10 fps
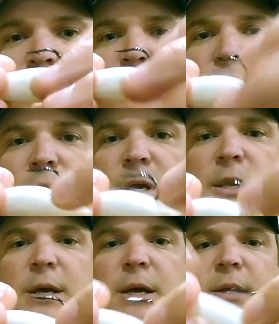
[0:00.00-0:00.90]

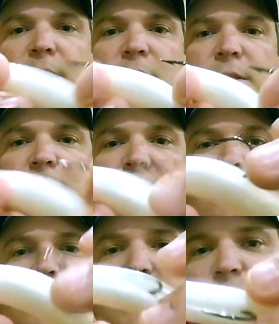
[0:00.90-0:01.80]
see, it doesn't,
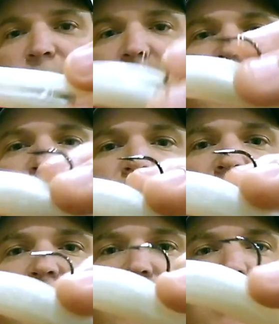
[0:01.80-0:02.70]
which this actually has a
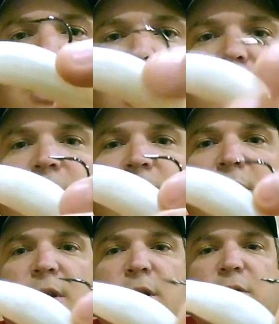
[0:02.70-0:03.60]
hook slot, so you
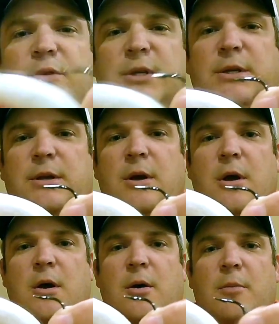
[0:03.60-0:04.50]
could use it,
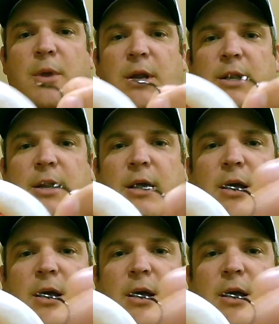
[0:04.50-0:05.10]
but it,